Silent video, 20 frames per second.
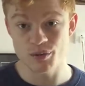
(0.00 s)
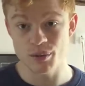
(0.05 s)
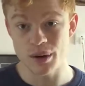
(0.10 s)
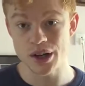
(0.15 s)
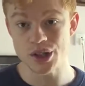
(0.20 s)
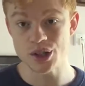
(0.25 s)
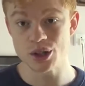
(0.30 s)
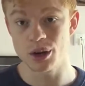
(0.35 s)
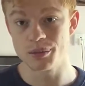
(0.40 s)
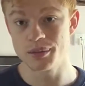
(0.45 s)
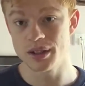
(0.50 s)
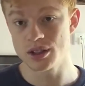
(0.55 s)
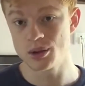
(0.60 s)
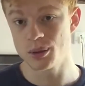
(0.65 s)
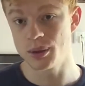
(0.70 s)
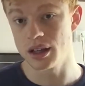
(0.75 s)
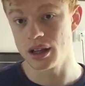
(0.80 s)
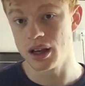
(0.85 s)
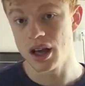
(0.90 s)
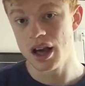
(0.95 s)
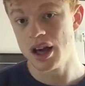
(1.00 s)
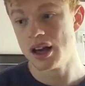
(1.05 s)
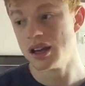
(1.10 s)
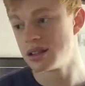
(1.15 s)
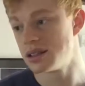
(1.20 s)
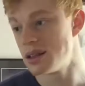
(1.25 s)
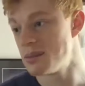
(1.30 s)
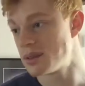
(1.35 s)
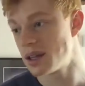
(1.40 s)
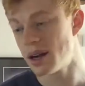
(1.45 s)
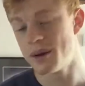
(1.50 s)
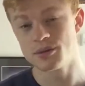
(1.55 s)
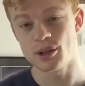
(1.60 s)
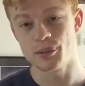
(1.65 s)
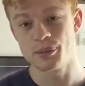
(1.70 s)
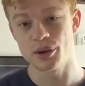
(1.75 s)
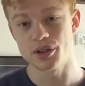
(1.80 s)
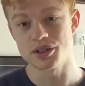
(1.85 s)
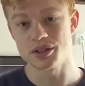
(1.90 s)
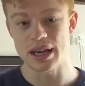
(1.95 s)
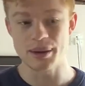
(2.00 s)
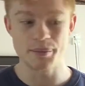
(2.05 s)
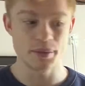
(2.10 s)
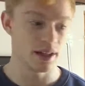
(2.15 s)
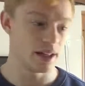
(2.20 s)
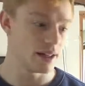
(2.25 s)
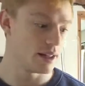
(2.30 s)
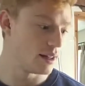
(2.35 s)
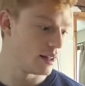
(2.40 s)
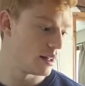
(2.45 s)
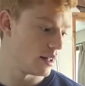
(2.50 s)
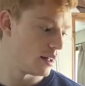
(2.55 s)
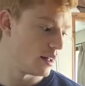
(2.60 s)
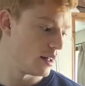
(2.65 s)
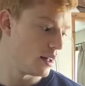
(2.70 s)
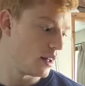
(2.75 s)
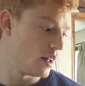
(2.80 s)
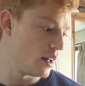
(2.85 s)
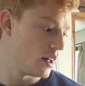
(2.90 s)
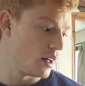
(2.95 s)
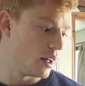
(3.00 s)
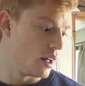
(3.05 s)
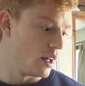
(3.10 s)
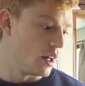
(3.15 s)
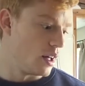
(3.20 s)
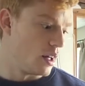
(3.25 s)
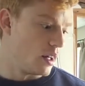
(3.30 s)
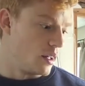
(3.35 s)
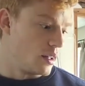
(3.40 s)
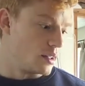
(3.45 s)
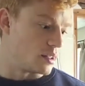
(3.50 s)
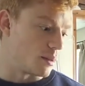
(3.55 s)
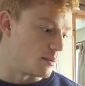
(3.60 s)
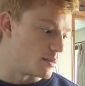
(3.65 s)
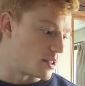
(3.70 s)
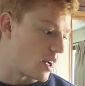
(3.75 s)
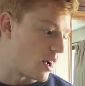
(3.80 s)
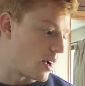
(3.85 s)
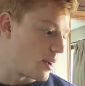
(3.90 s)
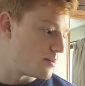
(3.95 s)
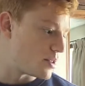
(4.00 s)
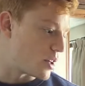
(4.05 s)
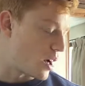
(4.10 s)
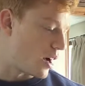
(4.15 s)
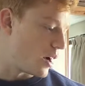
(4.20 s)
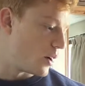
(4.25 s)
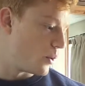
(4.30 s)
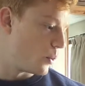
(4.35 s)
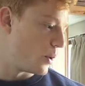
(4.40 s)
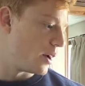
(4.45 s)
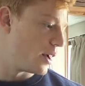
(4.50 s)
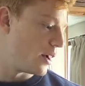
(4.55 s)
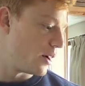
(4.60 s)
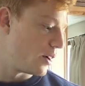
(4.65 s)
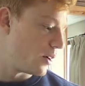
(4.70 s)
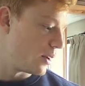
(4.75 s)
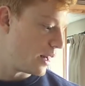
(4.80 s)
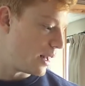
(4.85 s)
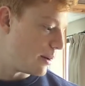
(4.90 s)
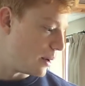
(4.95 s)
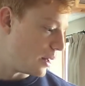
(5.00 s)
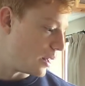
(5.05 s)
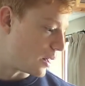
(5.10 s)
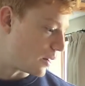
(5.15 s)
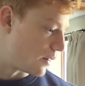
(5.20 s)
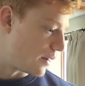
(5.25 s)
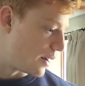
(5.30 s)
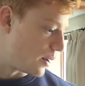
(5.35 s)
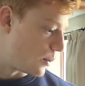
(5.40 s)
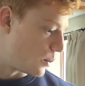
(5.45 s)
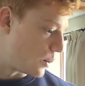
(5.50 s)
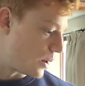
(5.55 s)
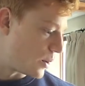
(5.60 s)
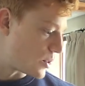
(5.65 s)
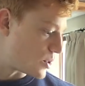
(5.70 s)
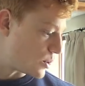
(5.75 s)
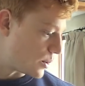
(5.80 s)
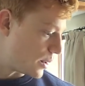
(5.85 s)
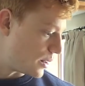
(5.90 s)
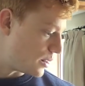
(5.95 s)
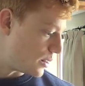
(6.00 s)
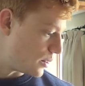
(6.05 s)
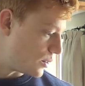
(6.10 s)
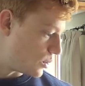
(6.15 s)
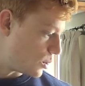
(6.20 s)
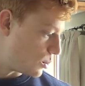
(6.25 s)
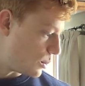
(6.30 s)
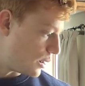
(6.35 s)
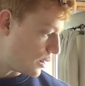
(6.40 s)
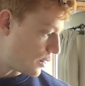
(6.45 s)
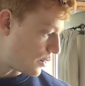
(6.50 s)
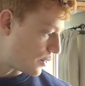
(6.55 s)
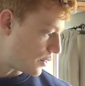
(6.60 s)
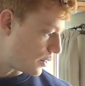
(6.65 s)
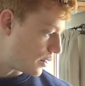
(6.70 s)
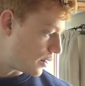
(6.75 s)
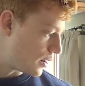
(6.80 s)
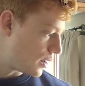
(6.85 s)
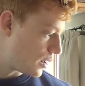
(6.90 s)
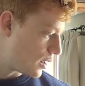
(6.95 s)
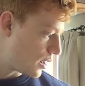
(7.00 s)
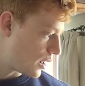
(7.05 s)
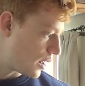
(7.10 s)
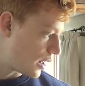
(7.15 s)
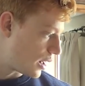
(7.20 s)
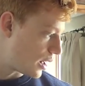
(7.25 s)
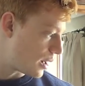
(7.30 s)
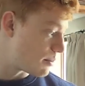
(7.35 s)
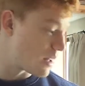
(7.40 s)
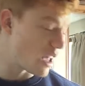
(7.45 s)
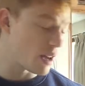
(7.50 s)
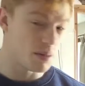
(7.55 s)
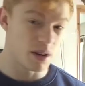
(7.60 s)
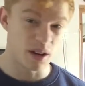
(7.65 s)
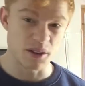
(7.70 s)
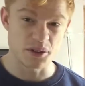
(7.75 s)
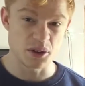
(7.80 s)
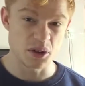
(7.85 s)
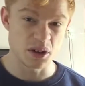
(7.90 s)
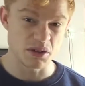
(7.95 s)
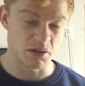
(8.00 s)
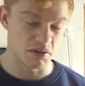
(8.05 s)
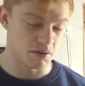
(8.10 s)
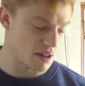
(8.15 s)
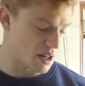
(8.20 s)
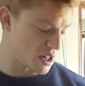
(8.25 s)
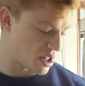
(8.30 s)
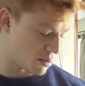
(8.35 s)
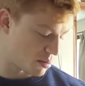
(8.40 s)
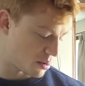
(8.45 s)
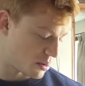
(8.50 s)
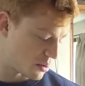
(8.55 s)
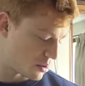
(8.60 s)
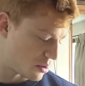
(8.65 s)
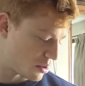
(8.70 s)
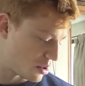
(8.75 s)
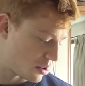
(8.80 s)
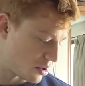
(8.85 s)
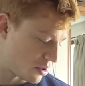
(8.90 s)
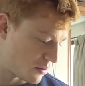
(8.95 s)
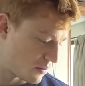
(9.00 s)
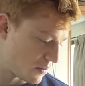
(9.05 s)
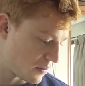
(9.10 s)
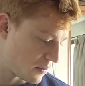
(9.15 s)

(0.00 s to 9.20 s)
of my shop this week. Sometimes I put salmon in, sometimes I will, let me look around, what else do I do normally different? Uh, maybe a few different vegetables,